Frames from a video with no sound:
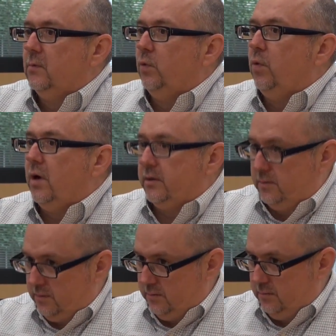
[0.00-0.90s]

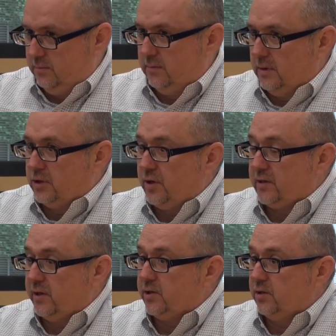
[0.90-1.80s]
want a
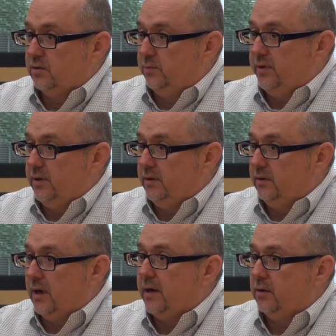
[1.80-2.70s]
translation to
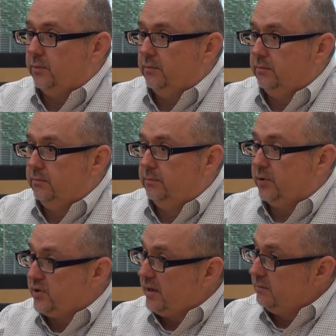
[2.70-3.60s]
be
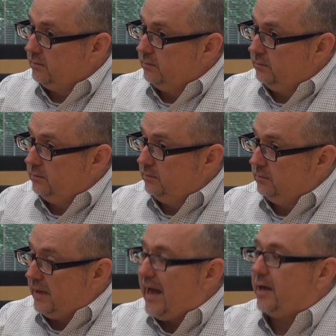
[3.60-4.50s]
100%
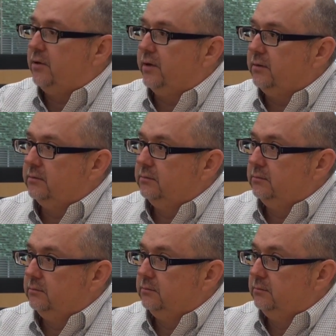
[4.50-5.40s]
accurate,
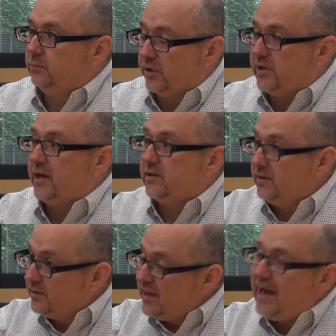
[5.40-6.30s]
precise
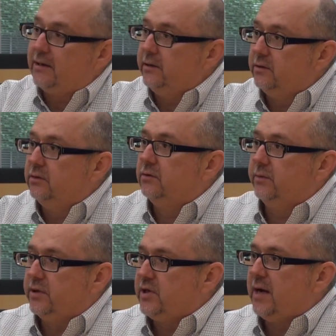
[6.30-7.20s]
exactly to
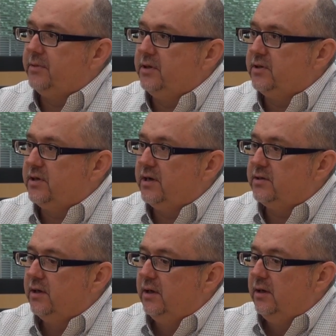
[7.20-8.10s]
what the Japanese
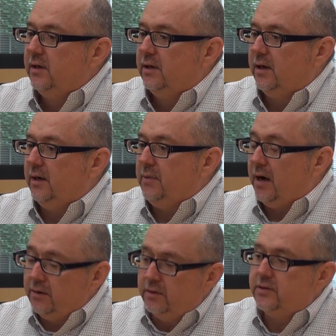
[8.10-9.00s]
says.
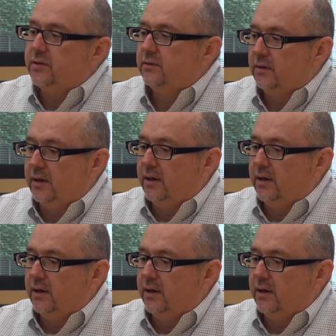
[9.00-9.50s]
Others